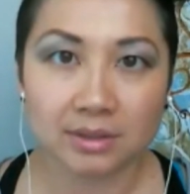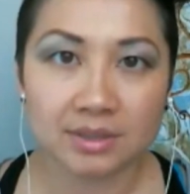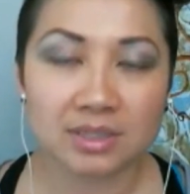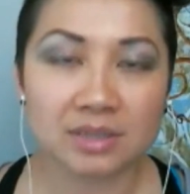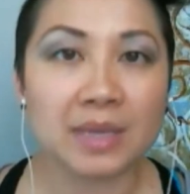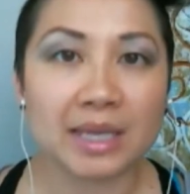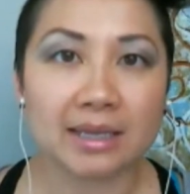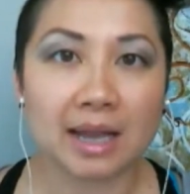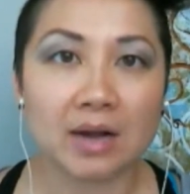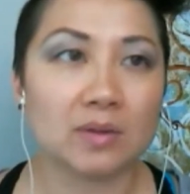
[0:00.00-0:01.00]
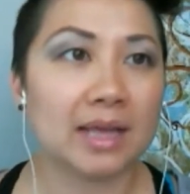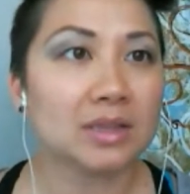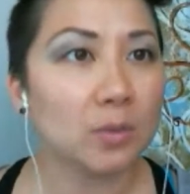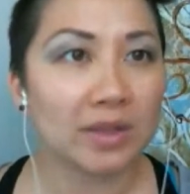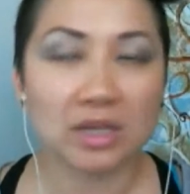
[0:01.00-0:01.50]
to me. I don't like
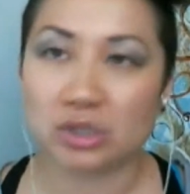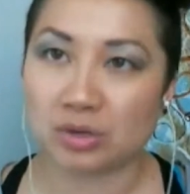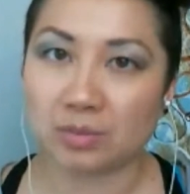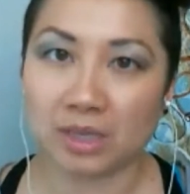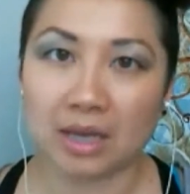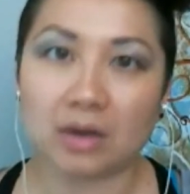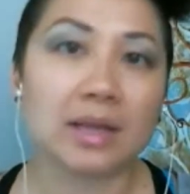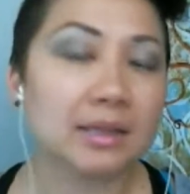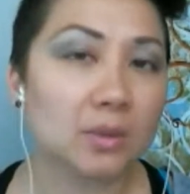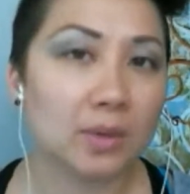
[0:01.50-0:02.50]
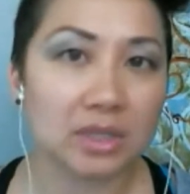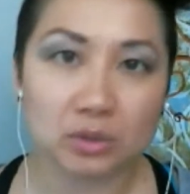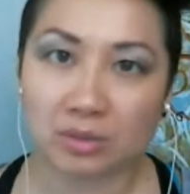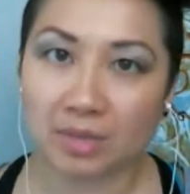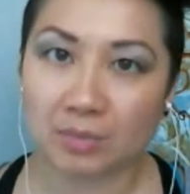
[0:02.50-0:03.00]
the way they treat me. I don't like the way they
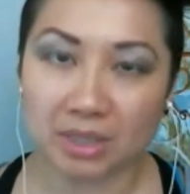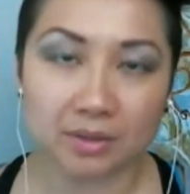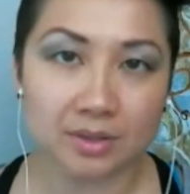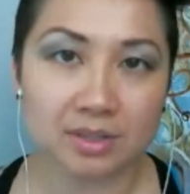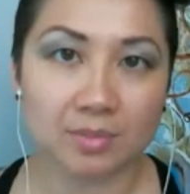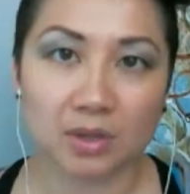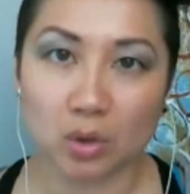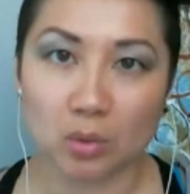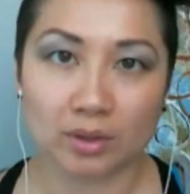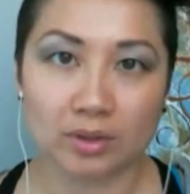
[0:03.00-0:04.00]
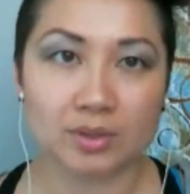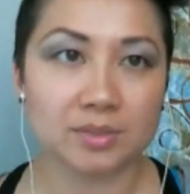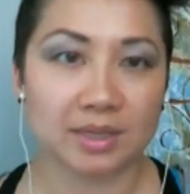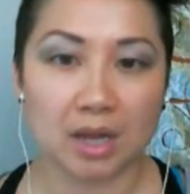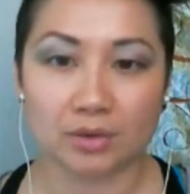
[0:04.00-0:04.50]
treat my peers and my coworkers
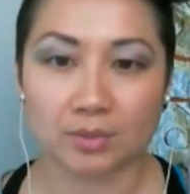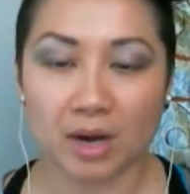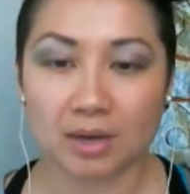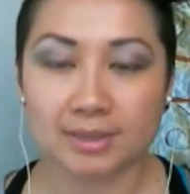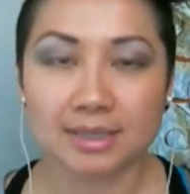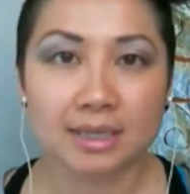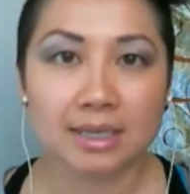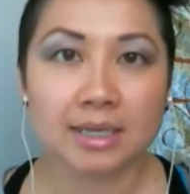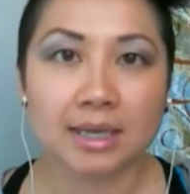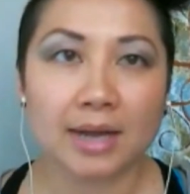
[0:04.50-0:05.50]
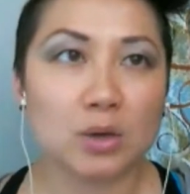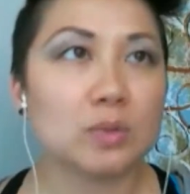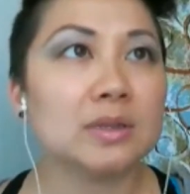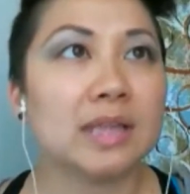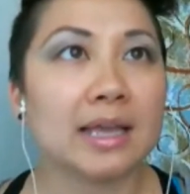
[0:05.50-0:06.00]
and my counterparts. I
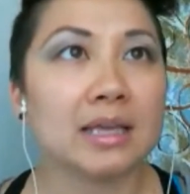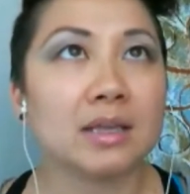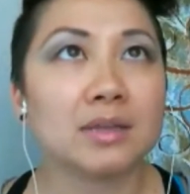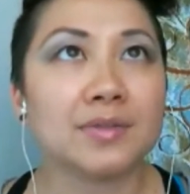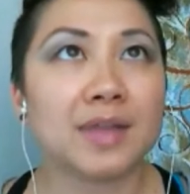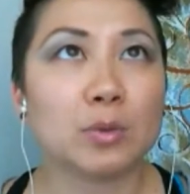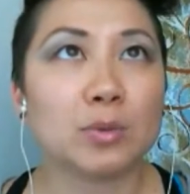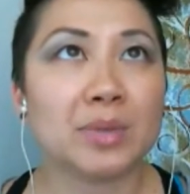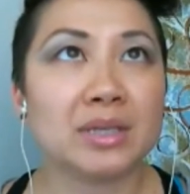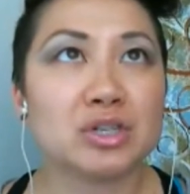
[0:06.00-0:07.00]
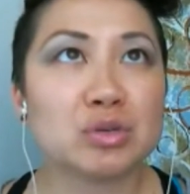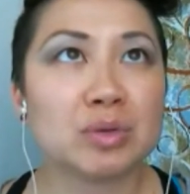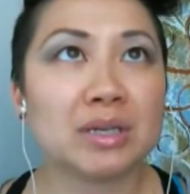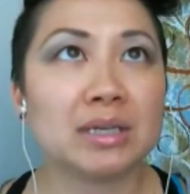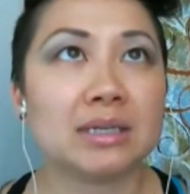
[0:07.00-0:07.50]
don't like that we're being
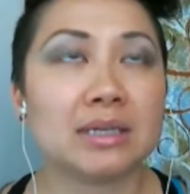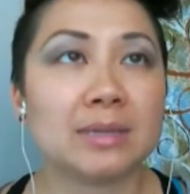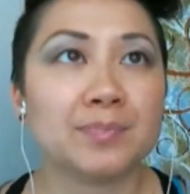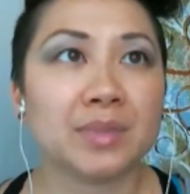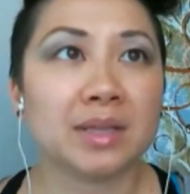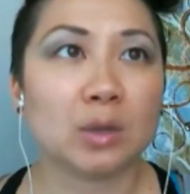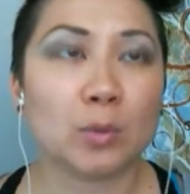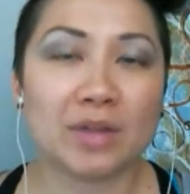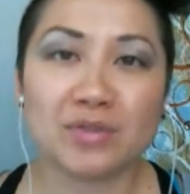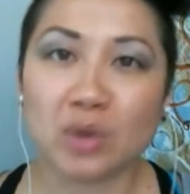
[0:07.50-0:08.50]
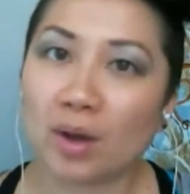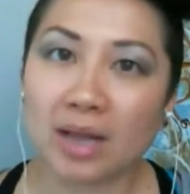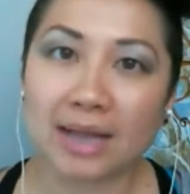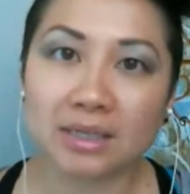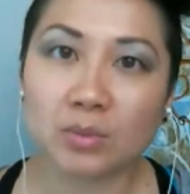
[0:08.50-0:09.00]
treated like we have no
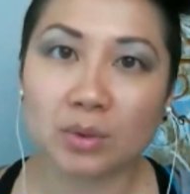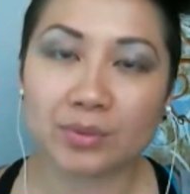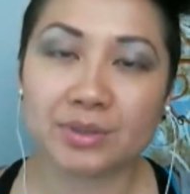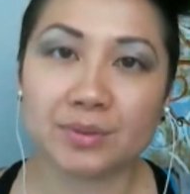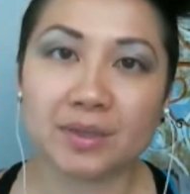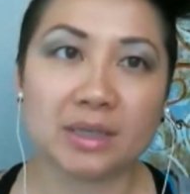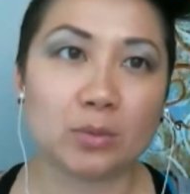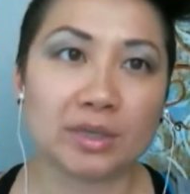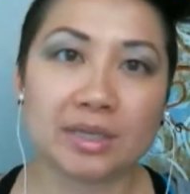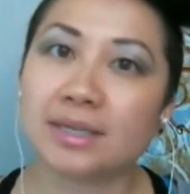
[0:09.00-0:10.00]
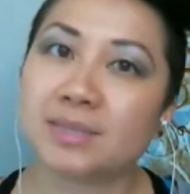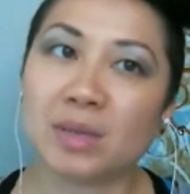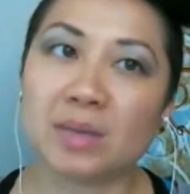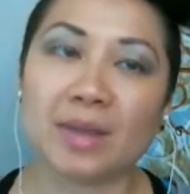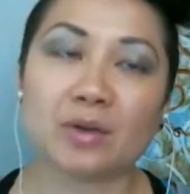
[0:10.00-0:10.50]
idea what we're doing, that we're kids
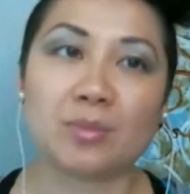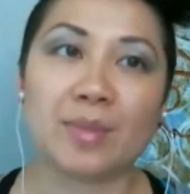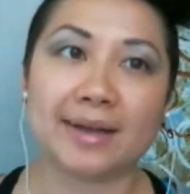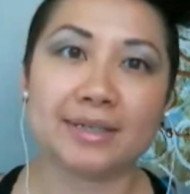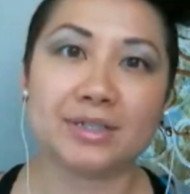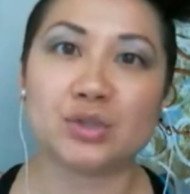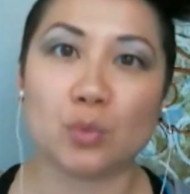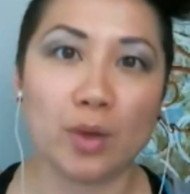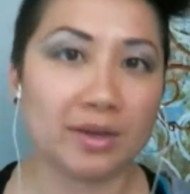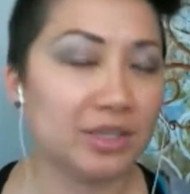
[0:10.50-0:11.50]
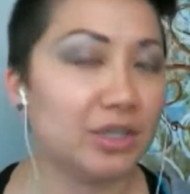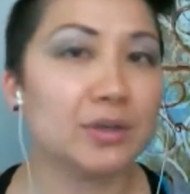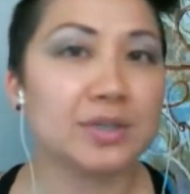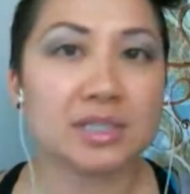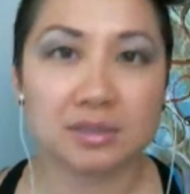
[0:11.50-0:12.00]
being micromanaged, when
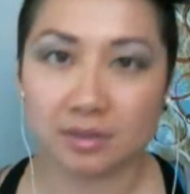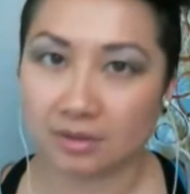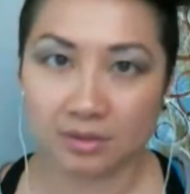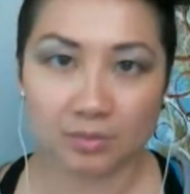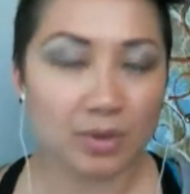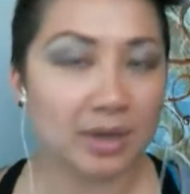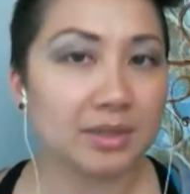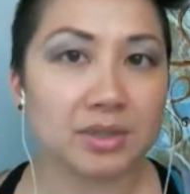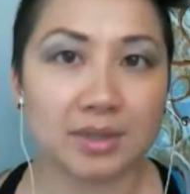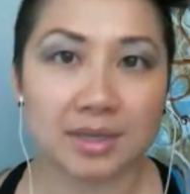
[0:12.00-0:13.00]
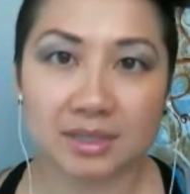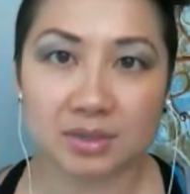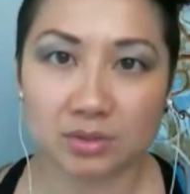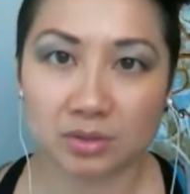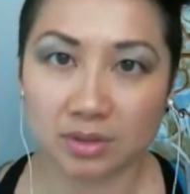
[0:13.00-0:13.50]
years prior to
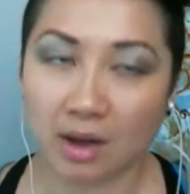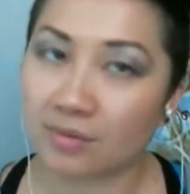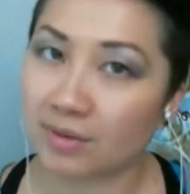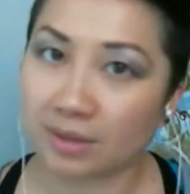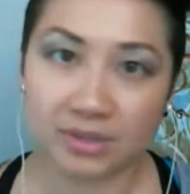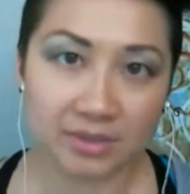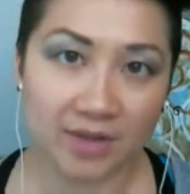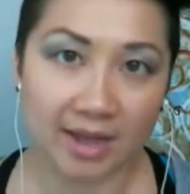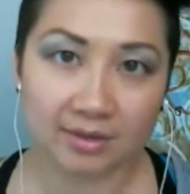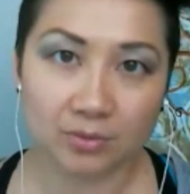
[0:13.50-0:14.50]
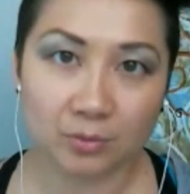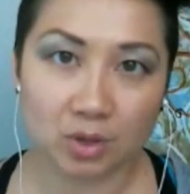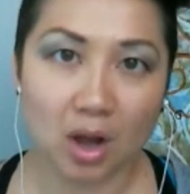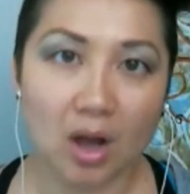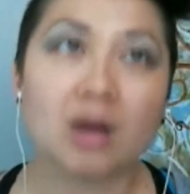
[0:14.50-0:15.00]
this, everything was just fine. We
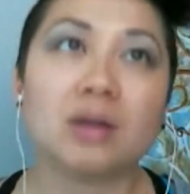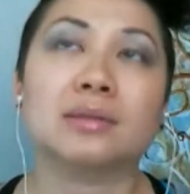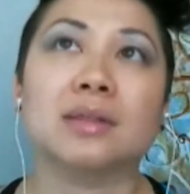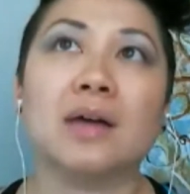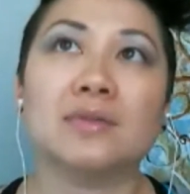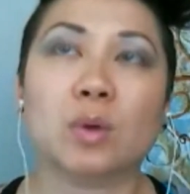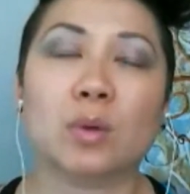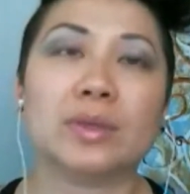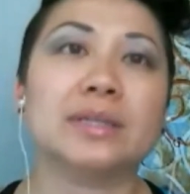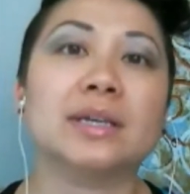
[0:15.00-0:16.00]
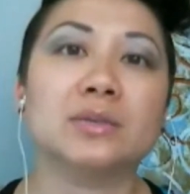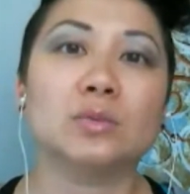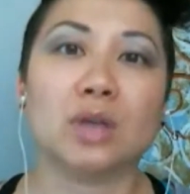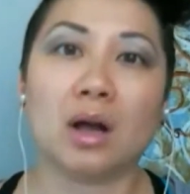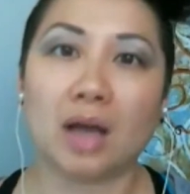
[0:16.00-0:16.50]
all loved what we did.
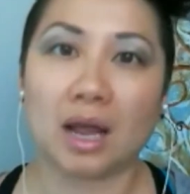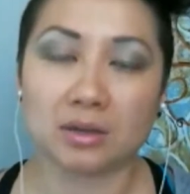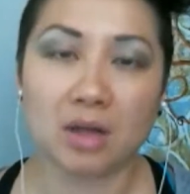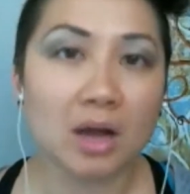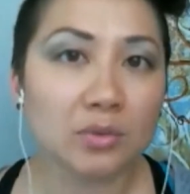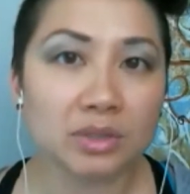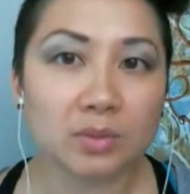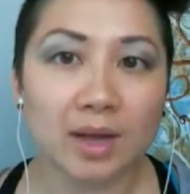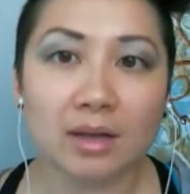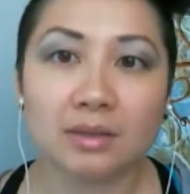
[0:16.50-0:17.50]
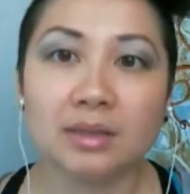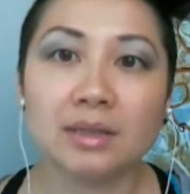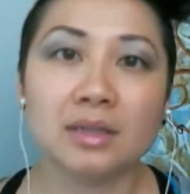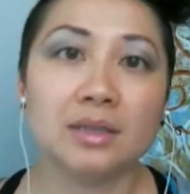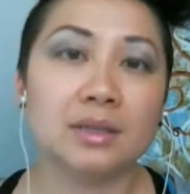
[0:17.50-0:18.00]
We all got along really well.
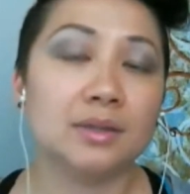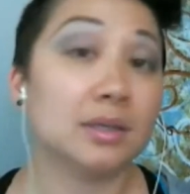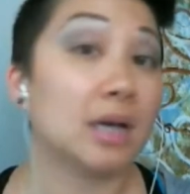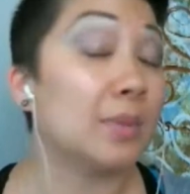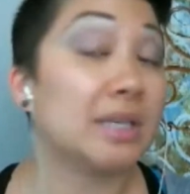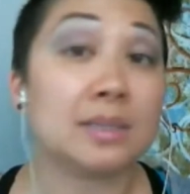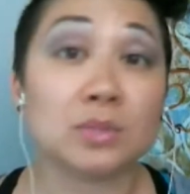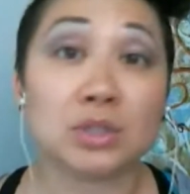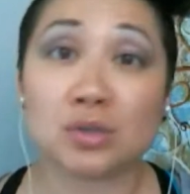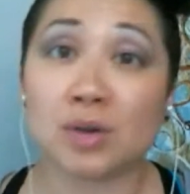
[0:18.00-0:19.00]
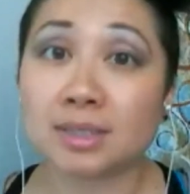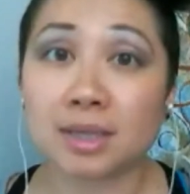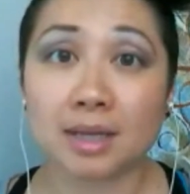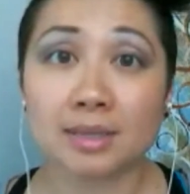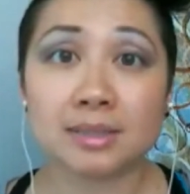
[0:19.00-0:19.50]
The company seemed to trust
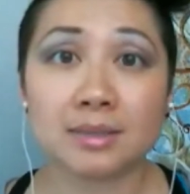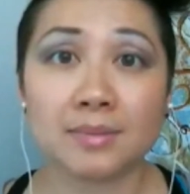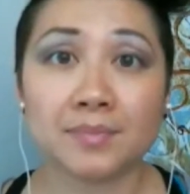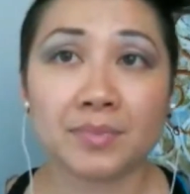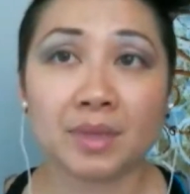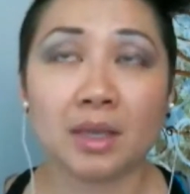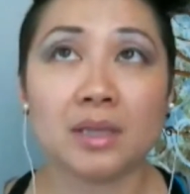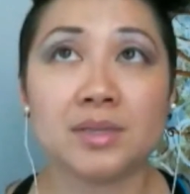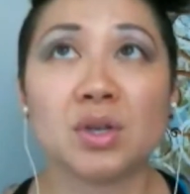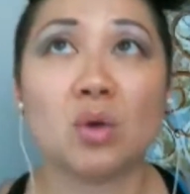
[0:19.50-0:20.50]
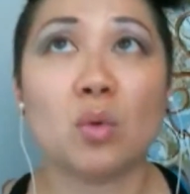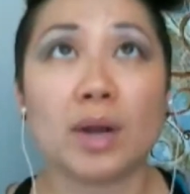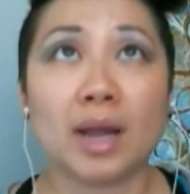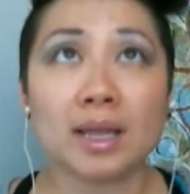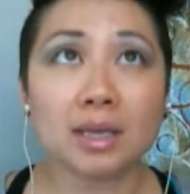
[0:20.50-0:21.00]
us. And so
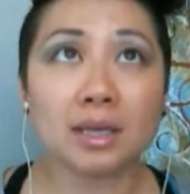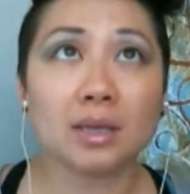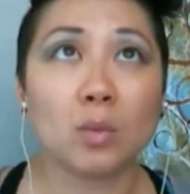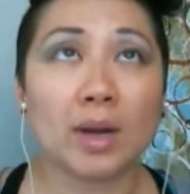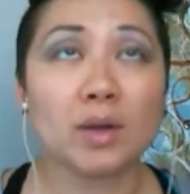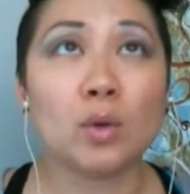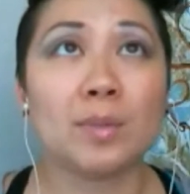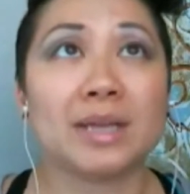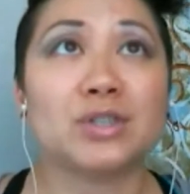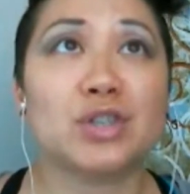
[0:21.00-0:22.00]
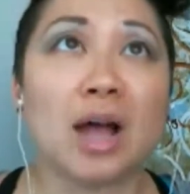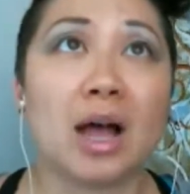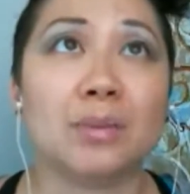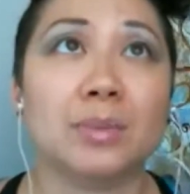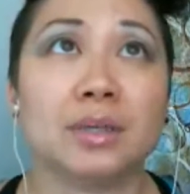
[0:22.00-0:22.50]
when I quit my
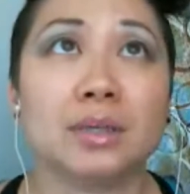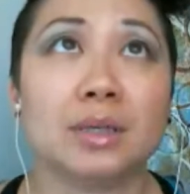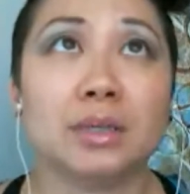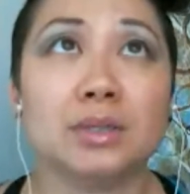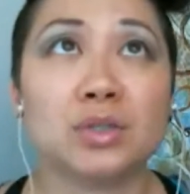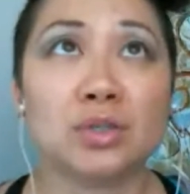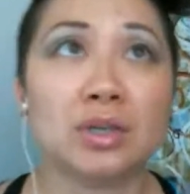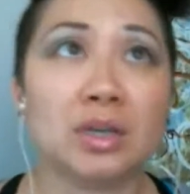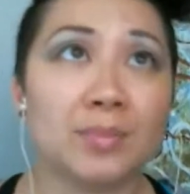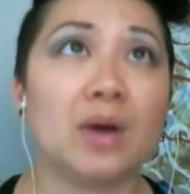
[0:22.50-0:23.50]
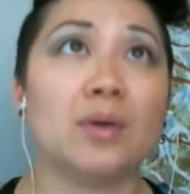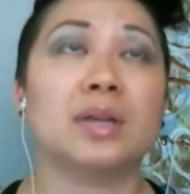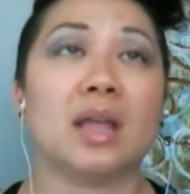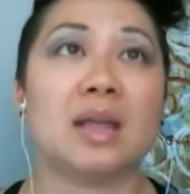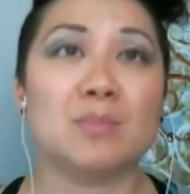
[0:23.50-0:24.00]
job, it took
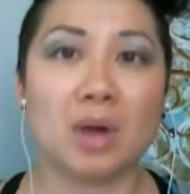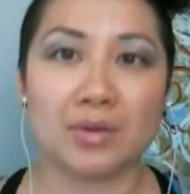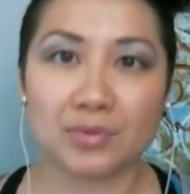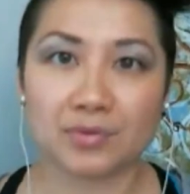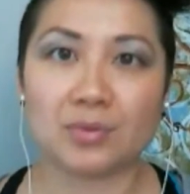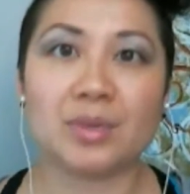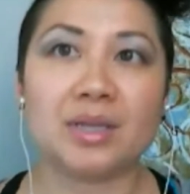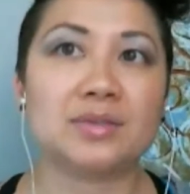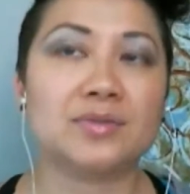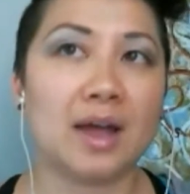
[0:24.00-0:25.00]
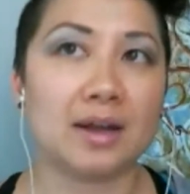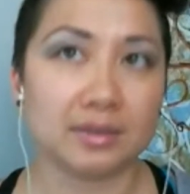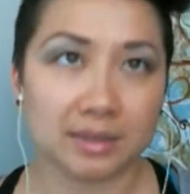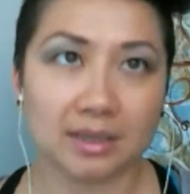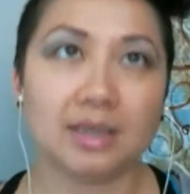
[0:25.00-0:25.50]
about a month for me to
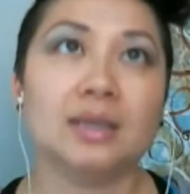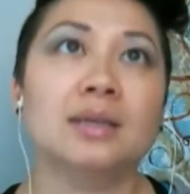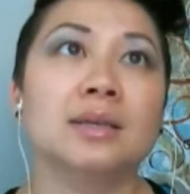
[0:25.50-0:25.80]
finally